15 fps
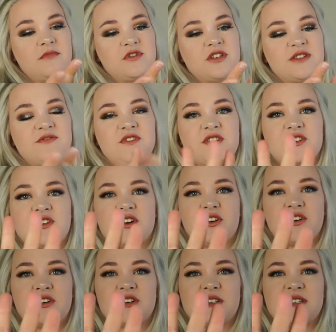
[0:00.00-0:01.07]
Just for
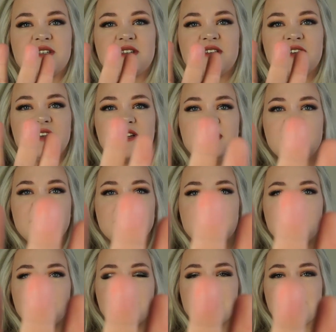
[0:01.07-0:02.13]
starters. This
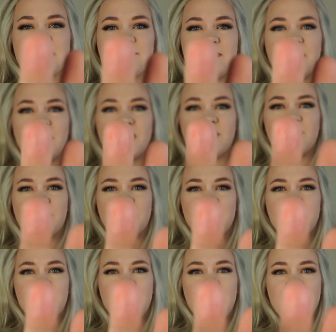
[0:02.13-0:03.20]
turns out to be like a
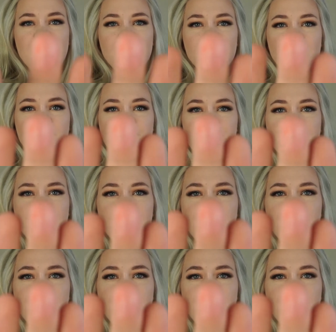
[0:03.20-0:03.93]
really pale